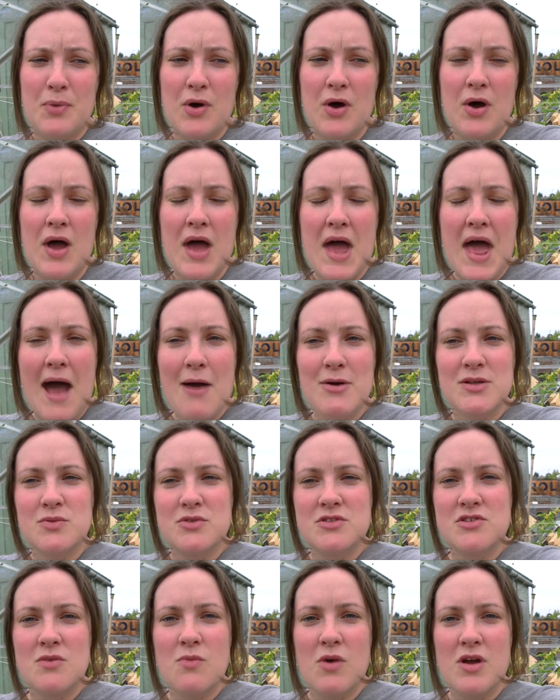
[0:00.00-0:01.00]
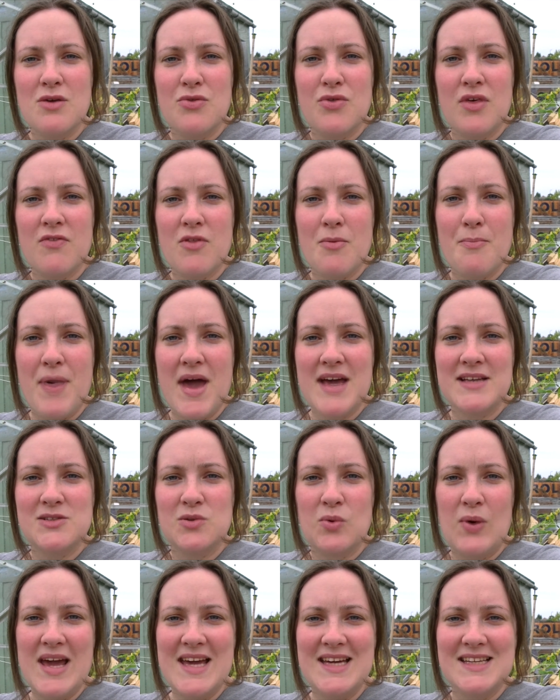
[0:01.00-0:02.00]
but I was wondering what you think the
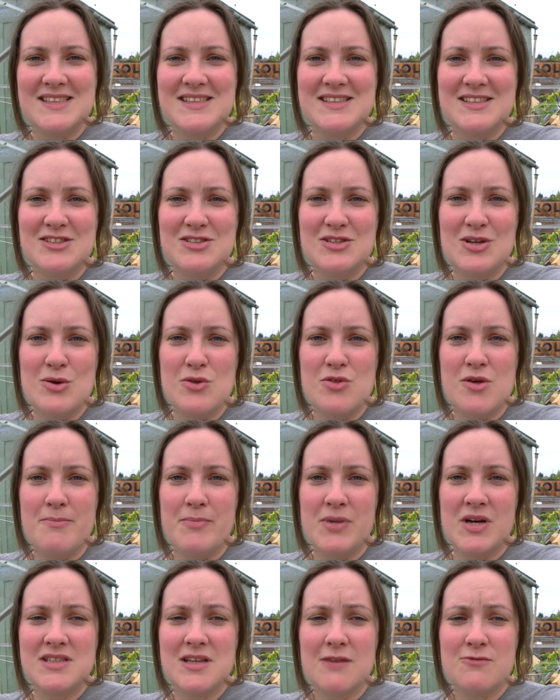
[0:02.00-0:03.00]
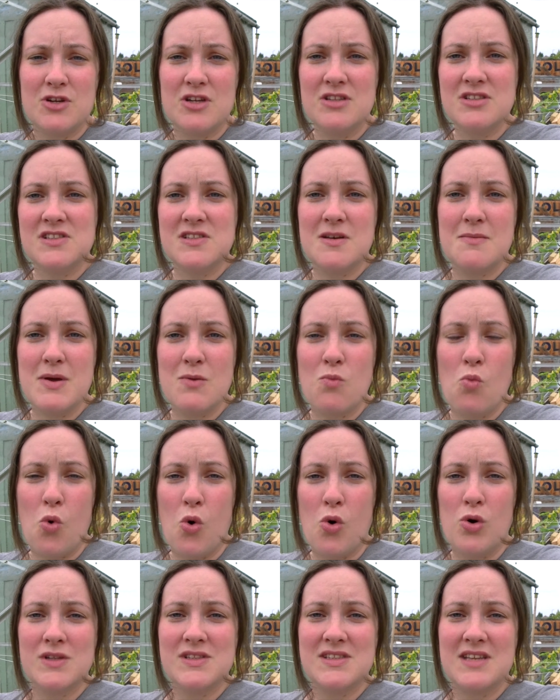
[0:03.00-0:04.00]
best way is to do them, because I've done some in
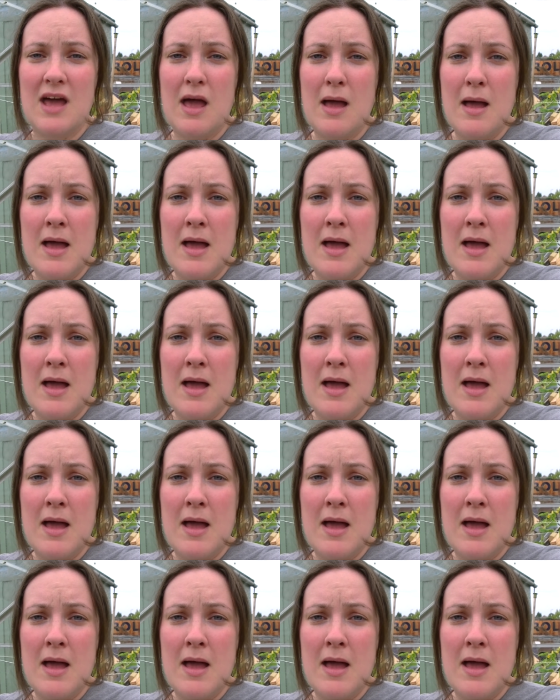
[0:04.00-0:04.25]
water